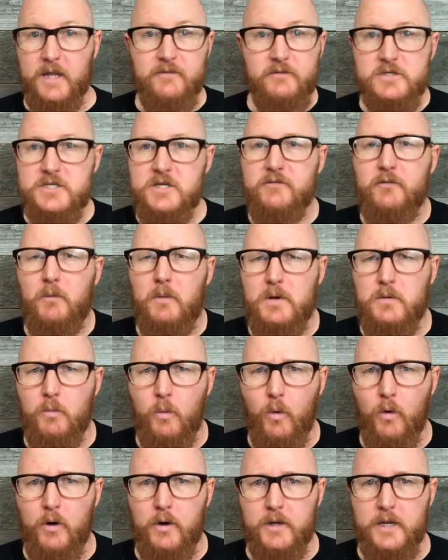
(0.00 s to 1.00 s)
Give yourself a
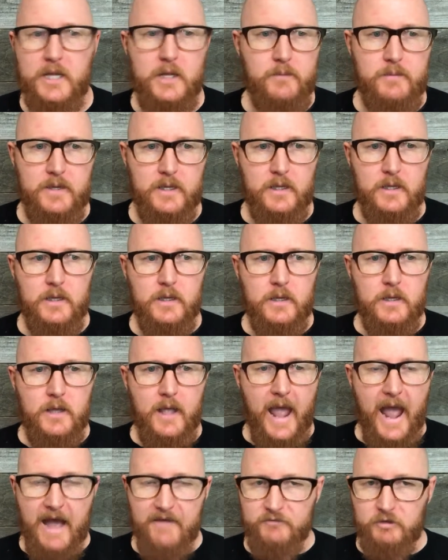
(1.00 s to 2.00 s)
reward. It could be
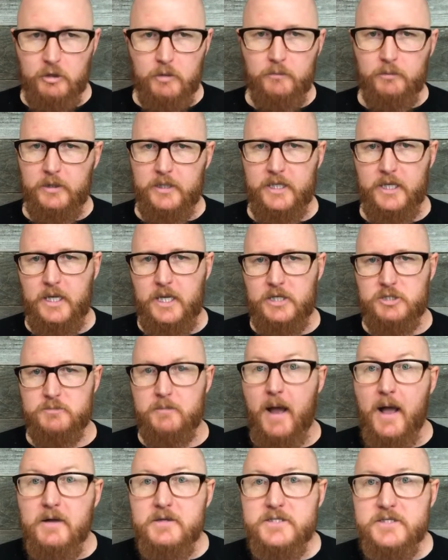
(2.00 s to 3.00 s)
after completing each
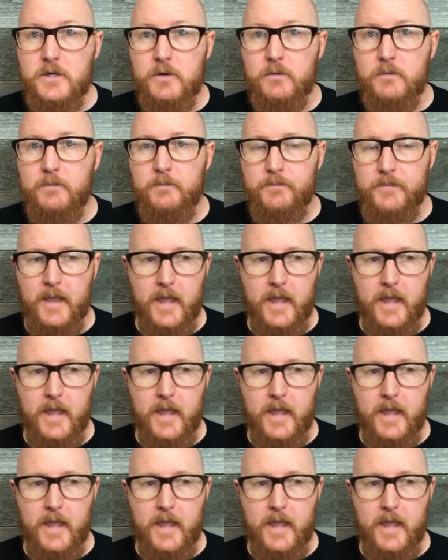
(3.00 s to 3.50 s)
milestone.